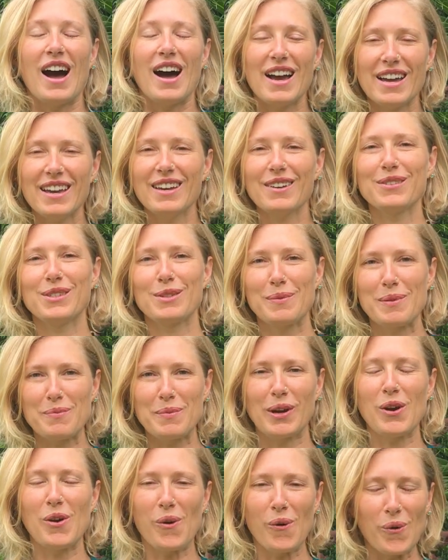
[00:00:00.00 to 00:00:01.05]
I have spent
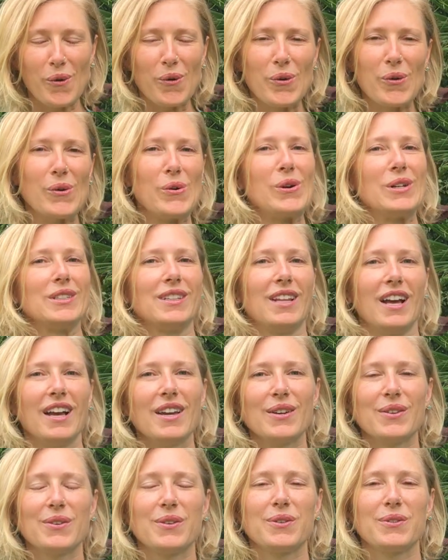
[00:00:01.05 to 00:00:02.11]
my whole
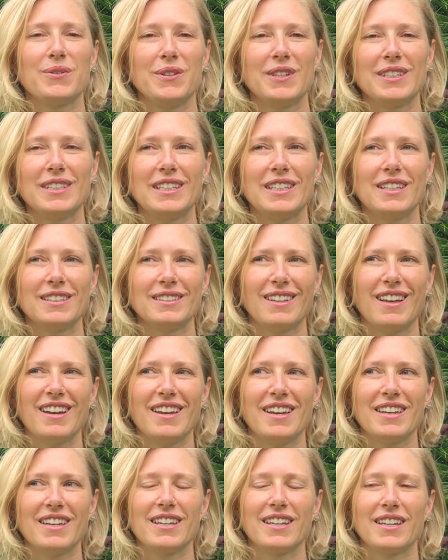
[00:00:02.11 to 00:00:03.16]
life feeling
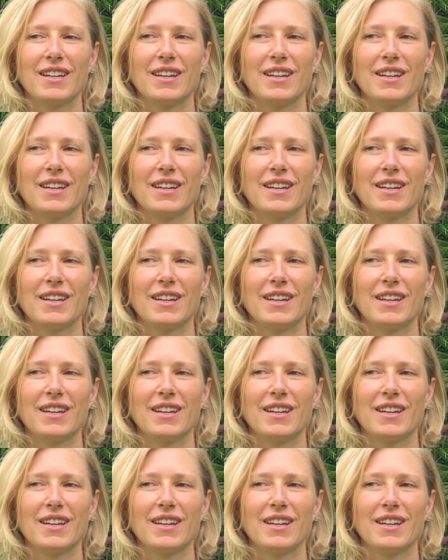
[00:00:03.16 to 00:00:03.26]
like